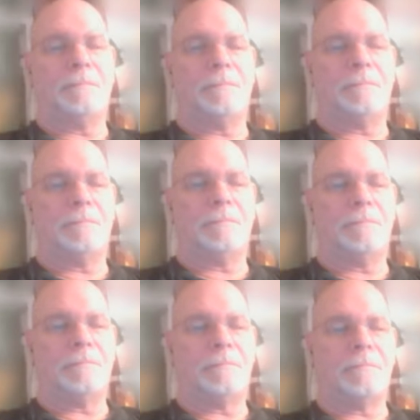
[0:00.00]

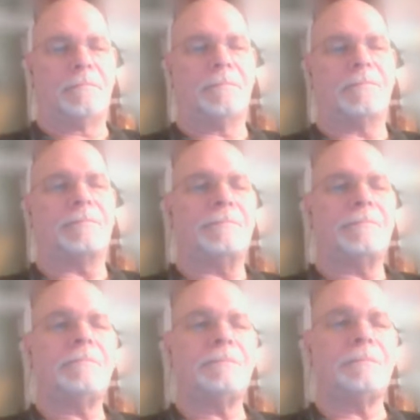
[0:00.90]

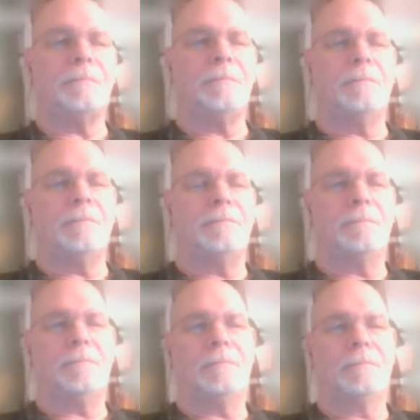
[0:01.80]

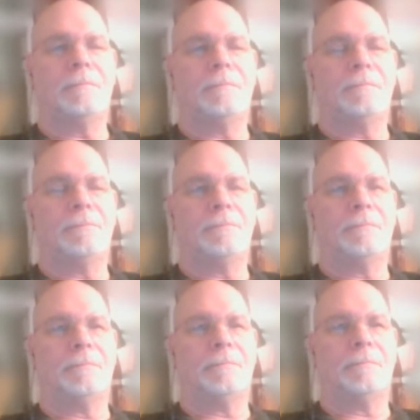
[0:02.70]

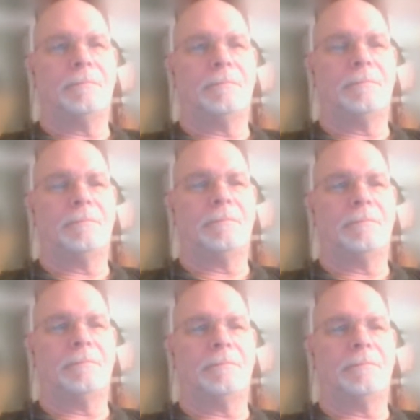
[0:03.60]

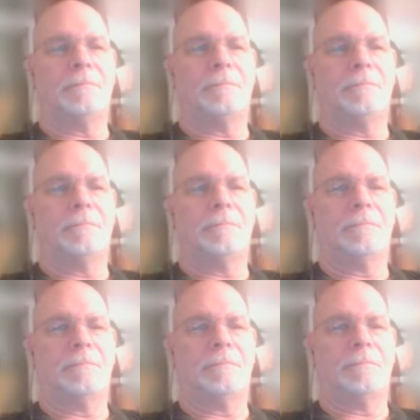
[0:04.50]

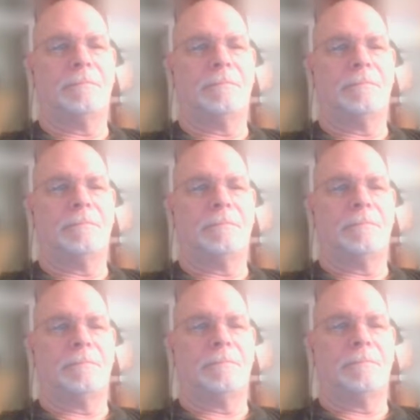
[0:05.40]

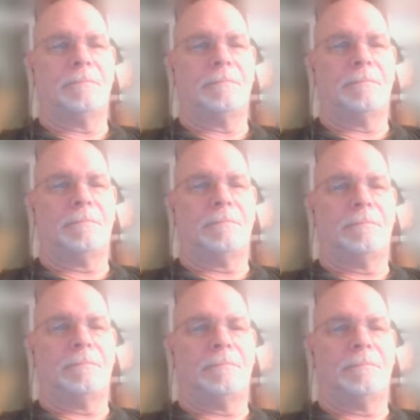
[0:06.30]

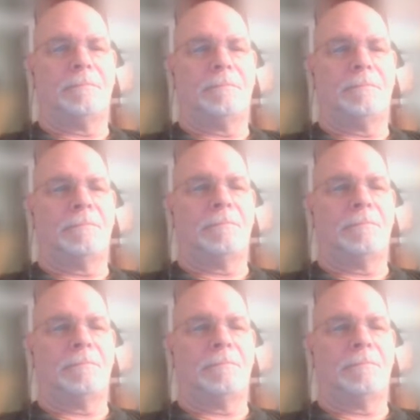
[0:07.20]
(no one is talking)